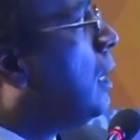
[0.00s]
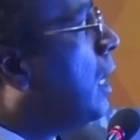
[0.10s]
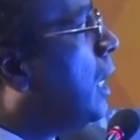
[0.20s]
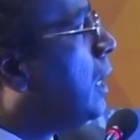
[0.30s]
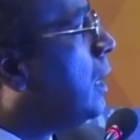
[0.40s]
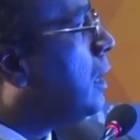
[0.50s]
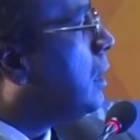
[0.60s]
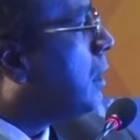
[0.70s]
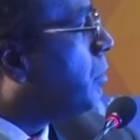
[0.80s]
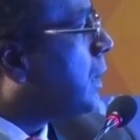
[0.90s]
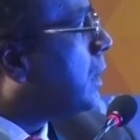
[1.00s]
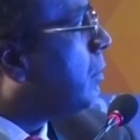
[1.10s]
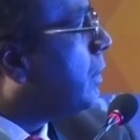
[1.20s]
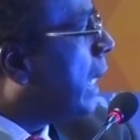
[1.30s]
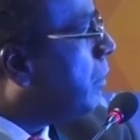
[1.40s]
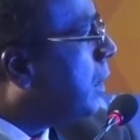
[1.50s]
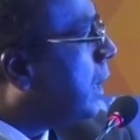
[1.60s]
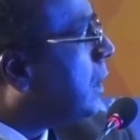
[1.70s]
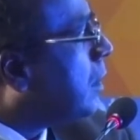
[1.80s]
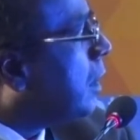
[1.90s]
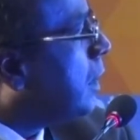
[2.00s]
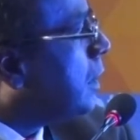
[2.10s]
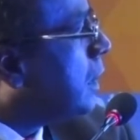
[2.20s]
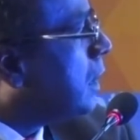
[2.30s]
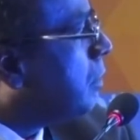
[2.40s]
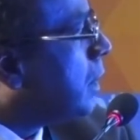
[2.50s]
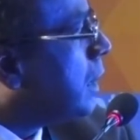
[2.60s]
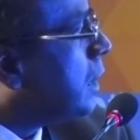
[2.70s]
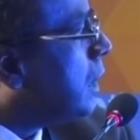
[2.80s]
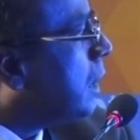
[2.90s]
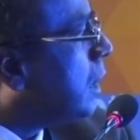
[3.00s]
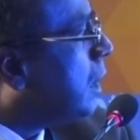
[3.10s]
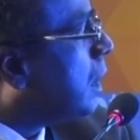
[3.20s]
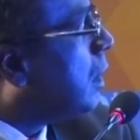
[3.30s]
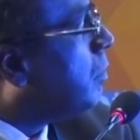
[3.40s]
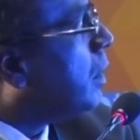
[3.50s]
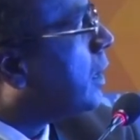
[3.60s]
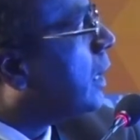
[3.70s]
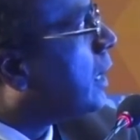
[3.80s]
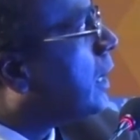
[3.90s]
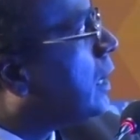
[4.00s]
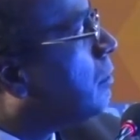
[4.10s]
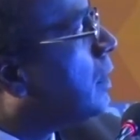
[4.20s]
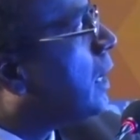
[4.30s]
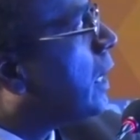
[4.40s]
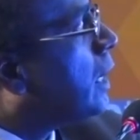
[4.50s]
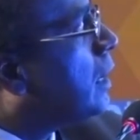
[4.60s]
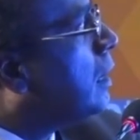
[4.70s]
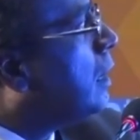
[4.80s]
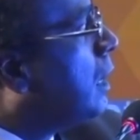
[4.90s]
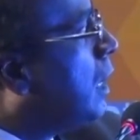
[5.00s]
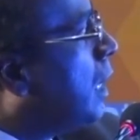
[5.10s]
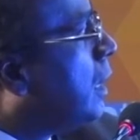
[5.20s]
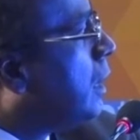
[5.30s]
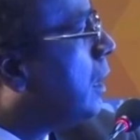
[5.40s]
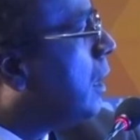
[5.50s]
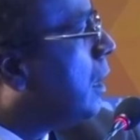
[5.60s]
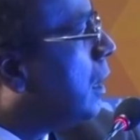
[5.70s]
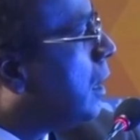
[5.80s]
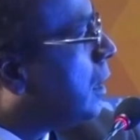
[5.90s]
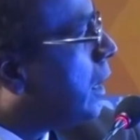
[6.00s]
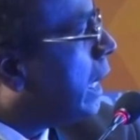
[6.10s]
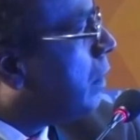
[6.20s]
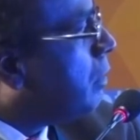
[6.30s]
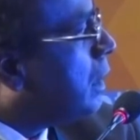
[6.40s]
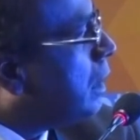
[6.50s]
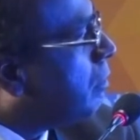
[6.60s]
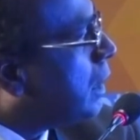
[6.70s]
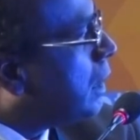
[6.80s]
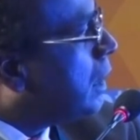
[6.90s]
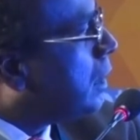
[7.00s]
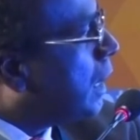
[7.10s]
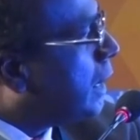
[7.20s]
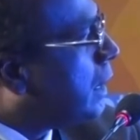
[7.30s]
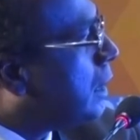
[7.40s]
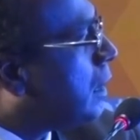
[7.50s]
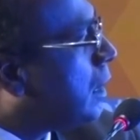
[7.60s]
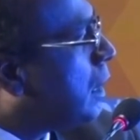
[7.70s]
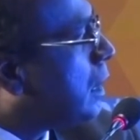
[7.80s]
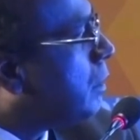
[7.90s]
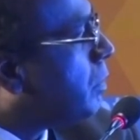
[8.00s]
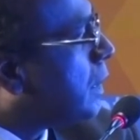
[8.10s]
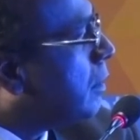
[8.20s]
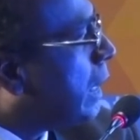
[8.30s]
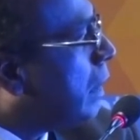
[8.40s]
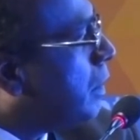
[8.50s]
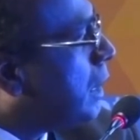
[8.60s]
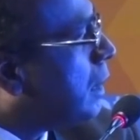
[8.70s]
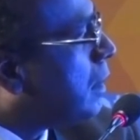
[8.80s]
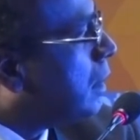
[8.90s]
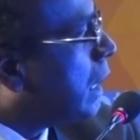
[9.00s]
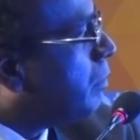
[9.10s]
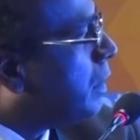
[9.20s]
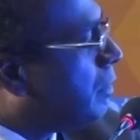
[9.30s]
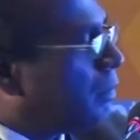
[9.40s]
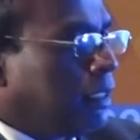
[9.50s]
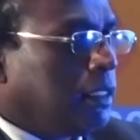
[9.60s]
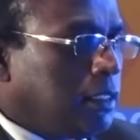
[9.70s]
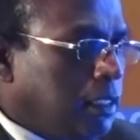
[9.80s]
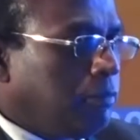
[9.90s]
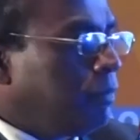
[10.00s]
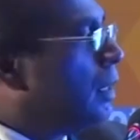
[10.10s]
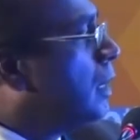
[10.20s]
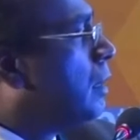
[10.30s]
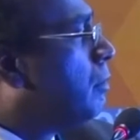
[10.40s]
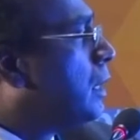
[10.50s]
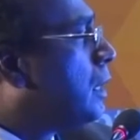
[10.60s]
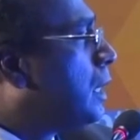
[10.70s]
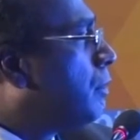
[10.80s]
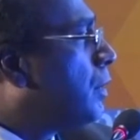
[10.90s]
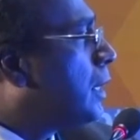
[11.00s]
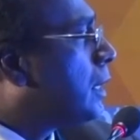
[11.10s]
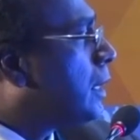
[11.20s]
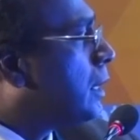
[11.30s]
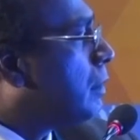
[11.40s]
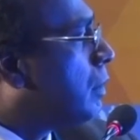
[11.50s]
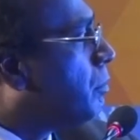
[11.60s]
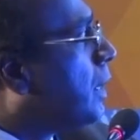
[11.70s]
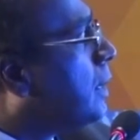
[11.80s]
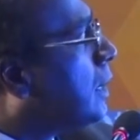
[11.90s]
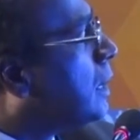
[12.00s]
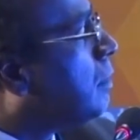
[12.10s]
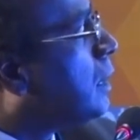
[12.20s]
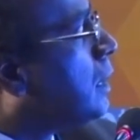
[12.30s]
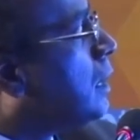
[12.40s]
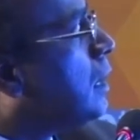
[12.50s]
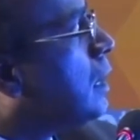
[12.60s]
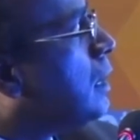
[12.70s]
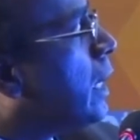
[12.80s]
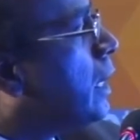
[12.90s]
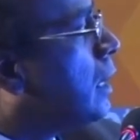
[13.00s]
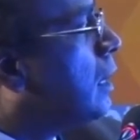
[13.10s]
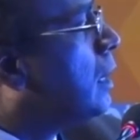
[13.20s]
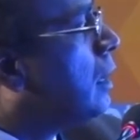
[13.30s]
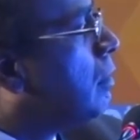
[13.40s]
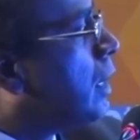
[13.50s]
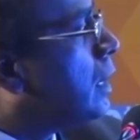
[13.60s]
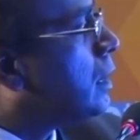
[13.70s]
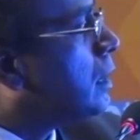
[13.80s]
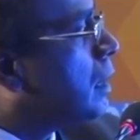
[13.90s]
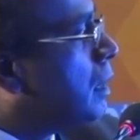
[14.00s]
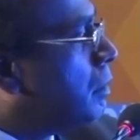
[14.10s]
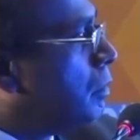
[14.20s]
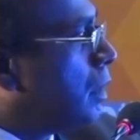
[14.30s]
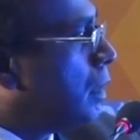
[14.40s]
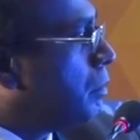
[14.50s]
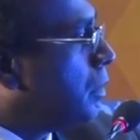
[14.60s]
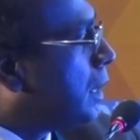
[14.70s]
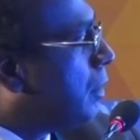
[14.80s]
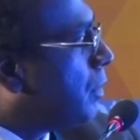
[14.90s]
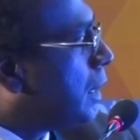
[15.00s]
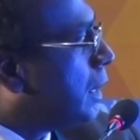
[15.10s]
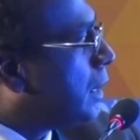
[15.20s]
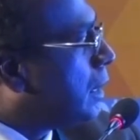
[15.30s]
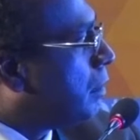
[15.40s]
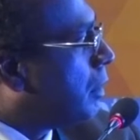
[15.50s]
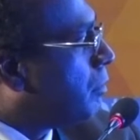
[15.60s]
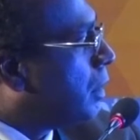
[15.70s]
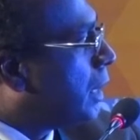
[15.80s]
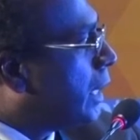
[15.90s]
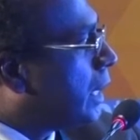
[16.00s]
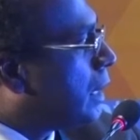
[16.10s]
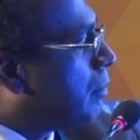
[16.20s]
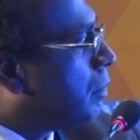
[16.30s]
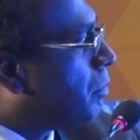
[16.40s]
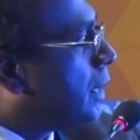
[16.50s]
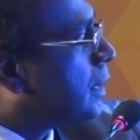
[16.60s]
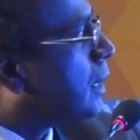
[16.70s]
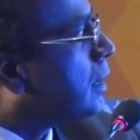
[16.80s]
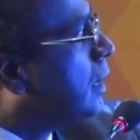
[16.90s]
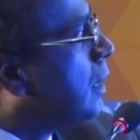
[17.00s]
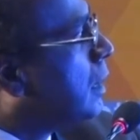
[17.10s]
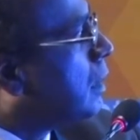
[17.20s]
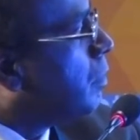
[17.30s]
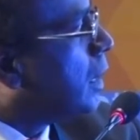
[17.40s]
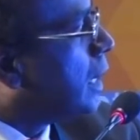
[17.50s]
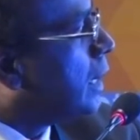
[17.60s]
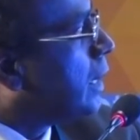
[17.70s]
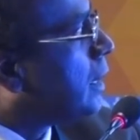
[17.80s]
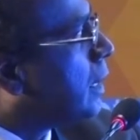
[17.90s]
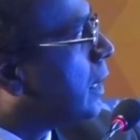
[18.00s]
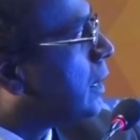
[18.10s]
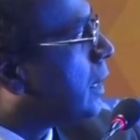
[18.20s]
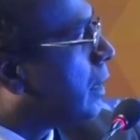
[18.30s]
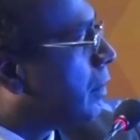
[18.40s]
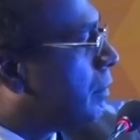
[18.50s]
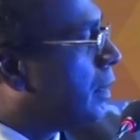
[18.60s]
And in the presence of diabetes and heart disease, we can see that the mortality rate is very high. And whether it is heart disease or not, in the presence of diabetes, diabetic itself, when the CFR is less than 1.6, we can see that it's high. Whereas in the CFR is less than greater than 1.6, the mortality is less here.